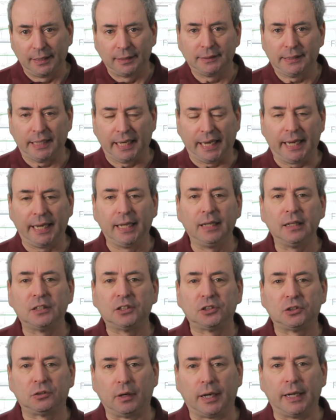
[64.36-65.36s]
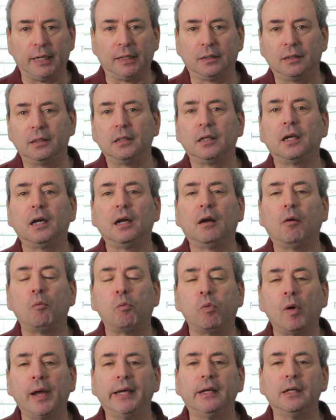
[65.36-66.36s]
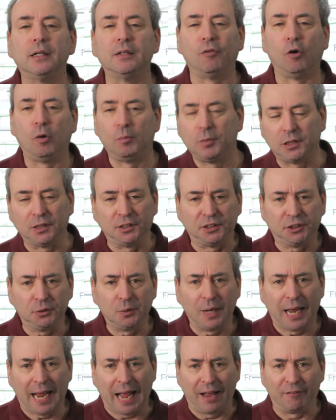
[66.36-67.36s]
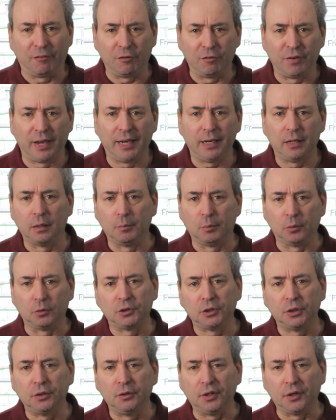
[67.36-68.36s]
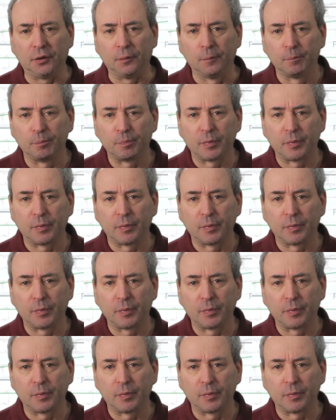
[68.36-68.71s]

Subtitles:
to illustrate the kind of range of options you have available to you.